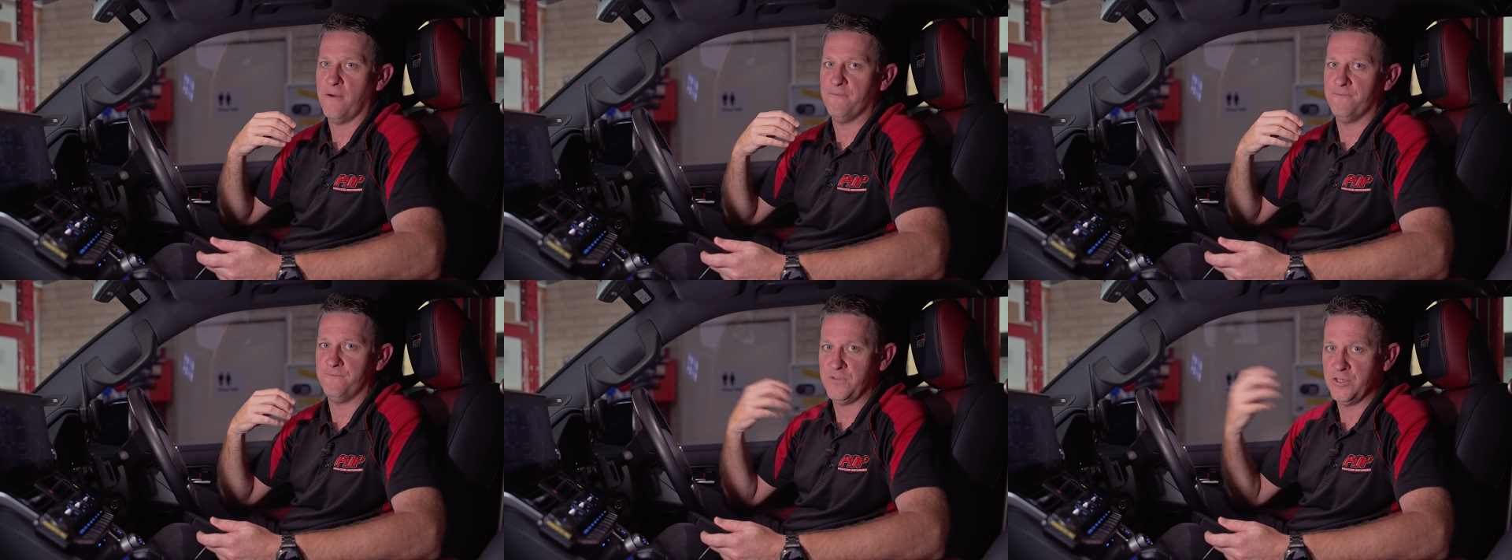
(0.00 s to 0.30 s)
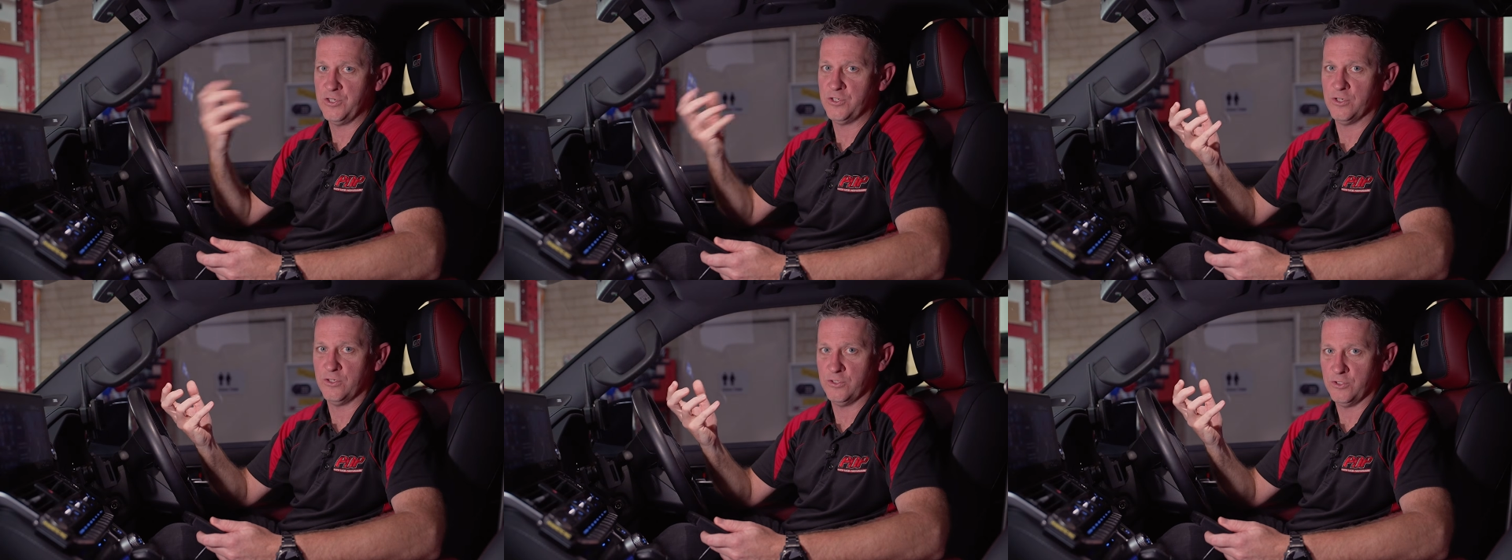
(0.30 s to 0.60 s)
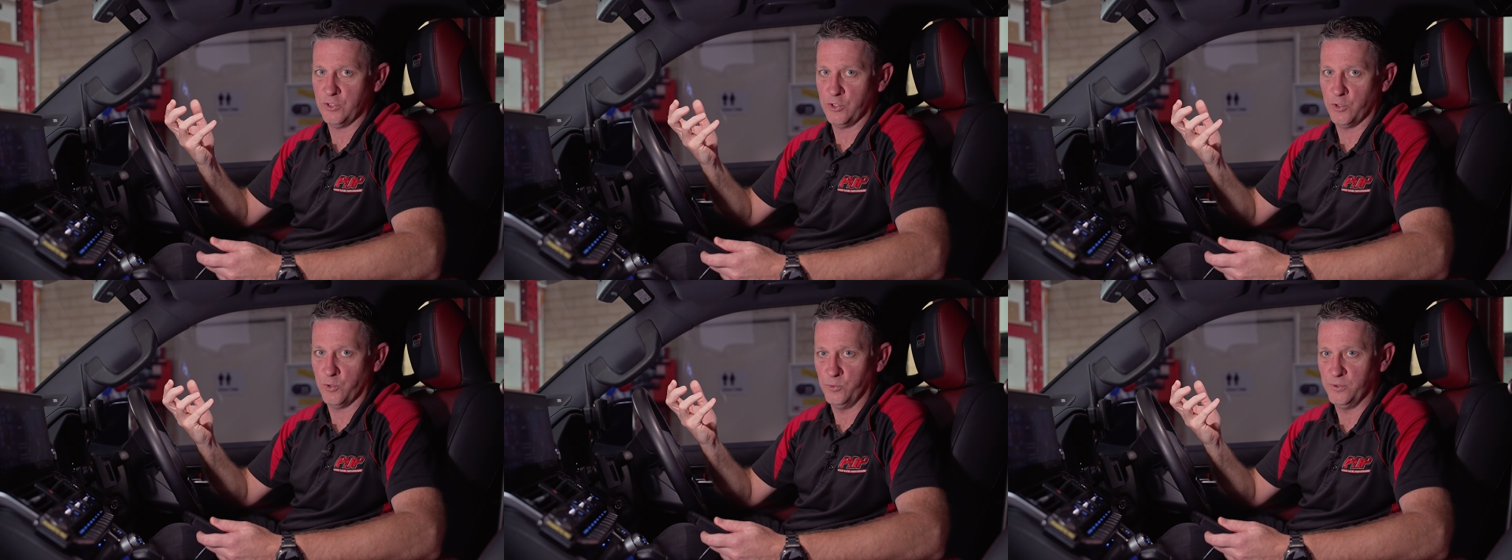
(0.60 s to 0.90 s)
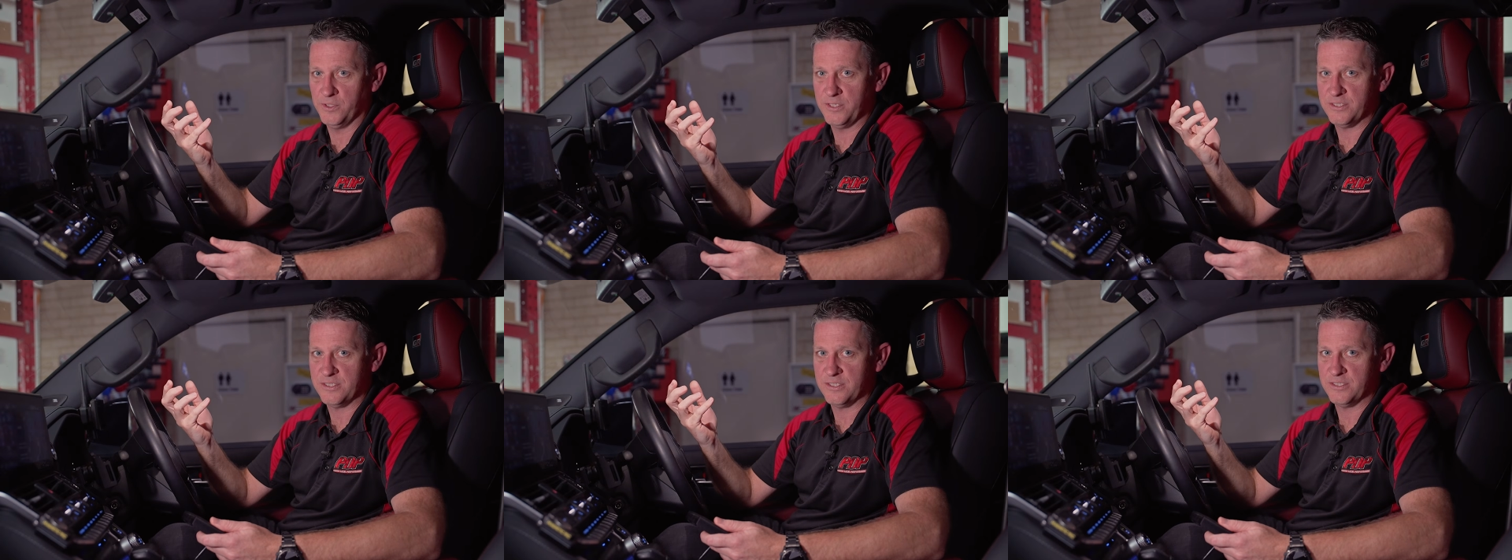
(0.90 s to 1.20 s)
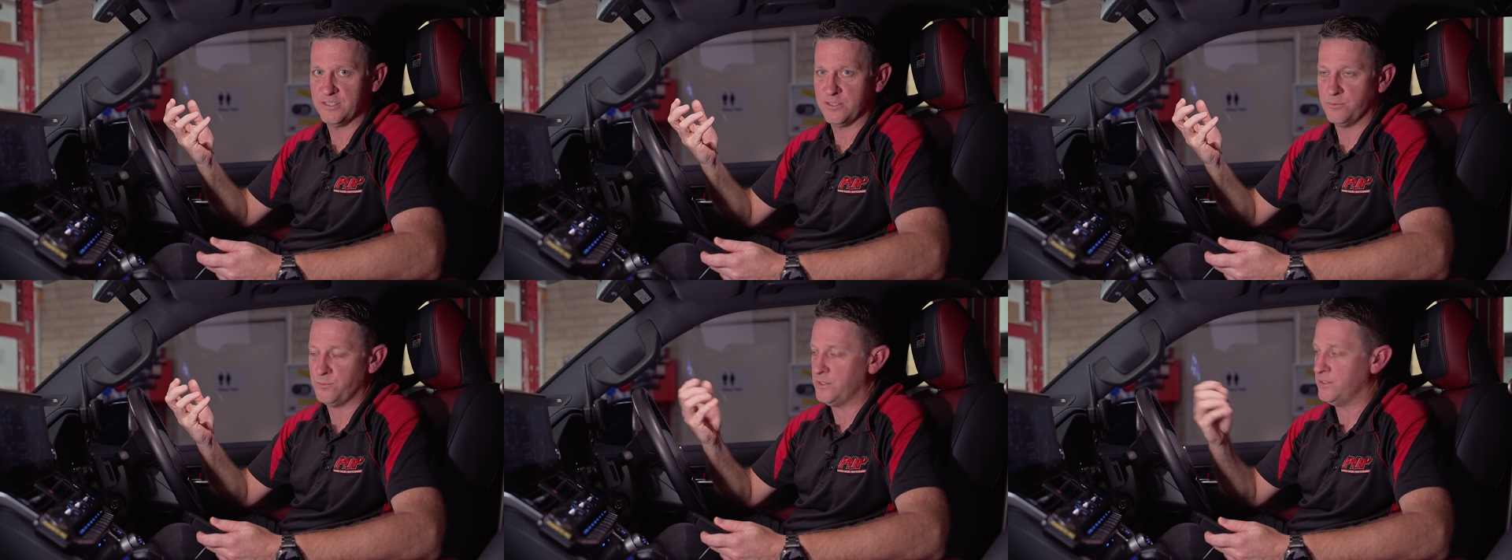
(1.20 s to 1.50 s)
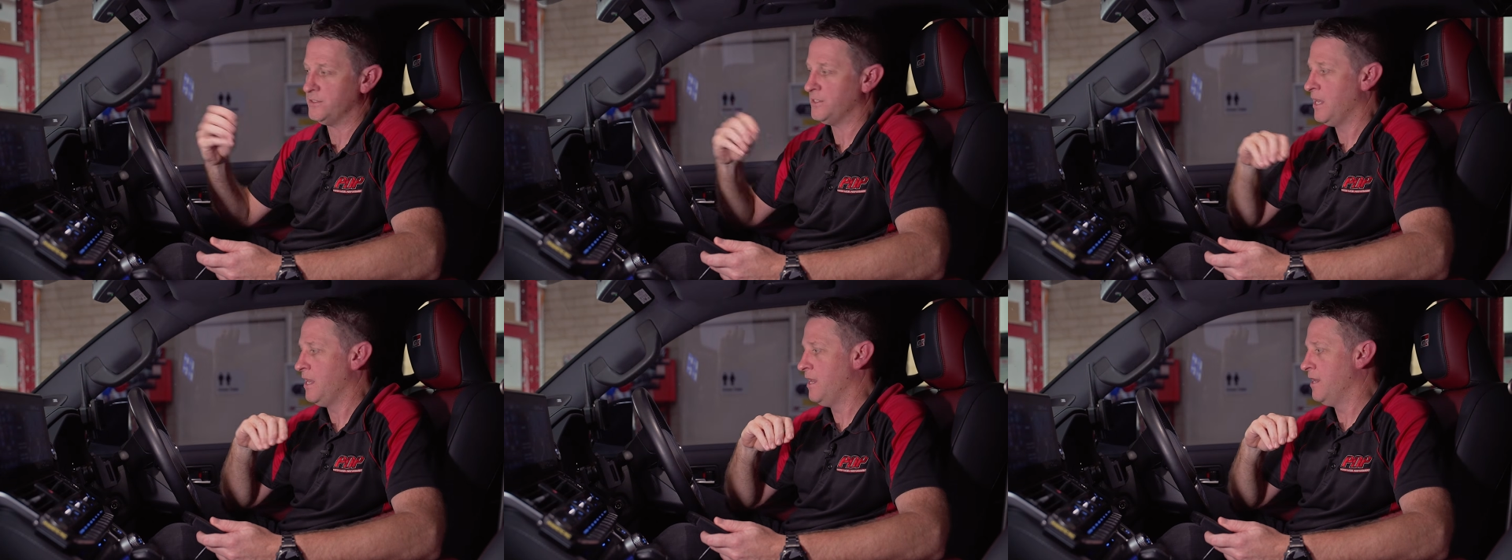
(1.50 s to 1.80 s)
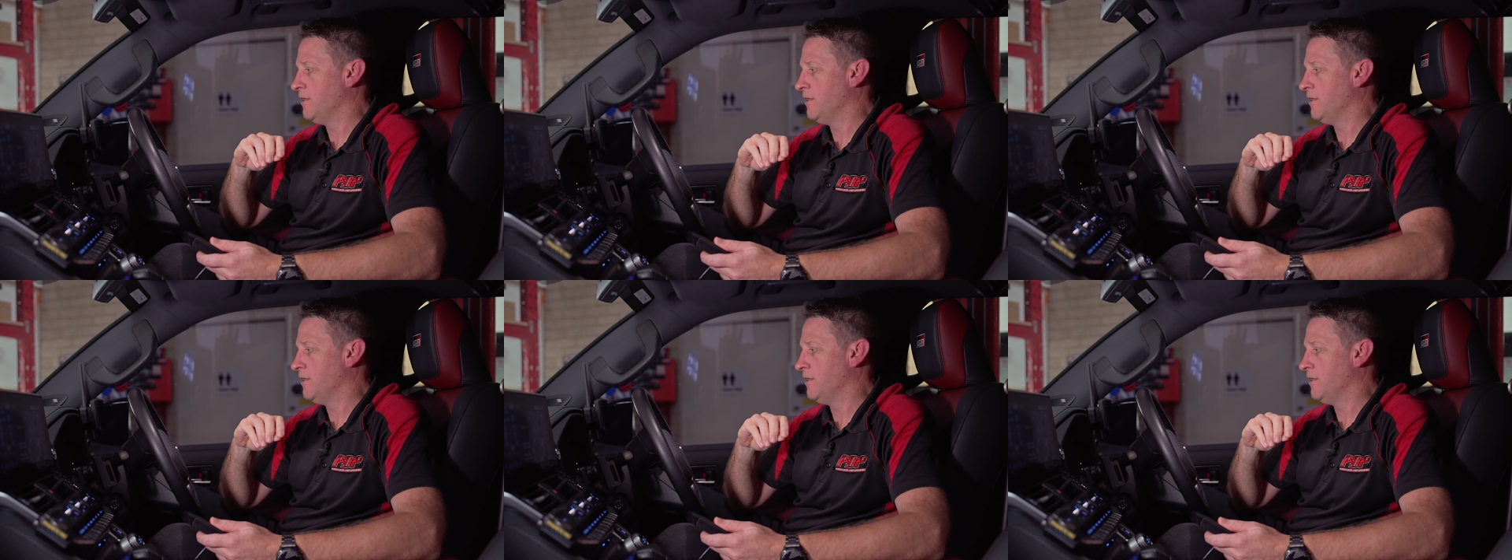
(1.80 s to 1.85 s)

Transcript: efficient your cooling system is.